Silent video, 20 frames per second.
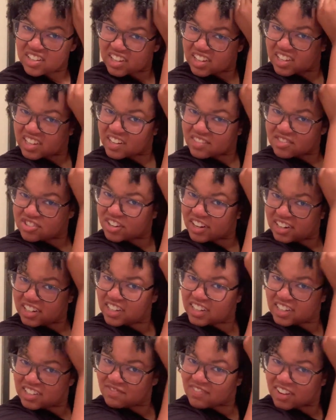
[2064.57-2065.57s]
And I'm trying to
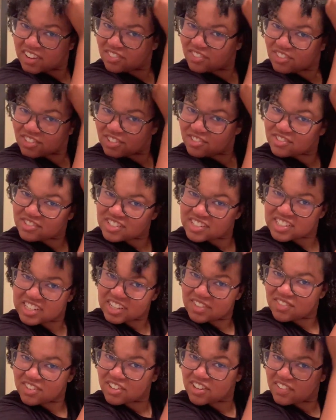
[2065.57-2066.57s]
get my roots,
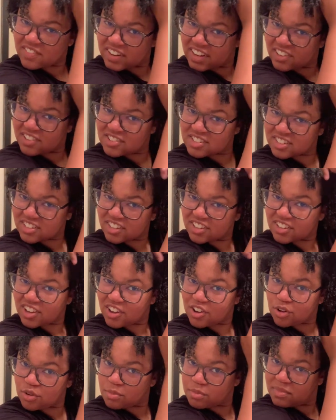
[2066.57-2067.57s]
even though I'm not using a
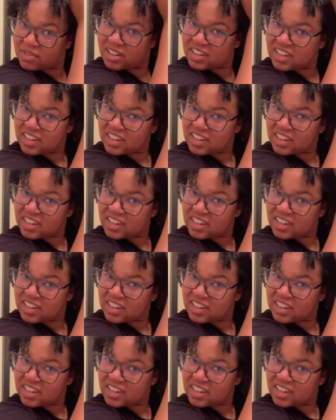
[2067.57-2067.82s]
comb.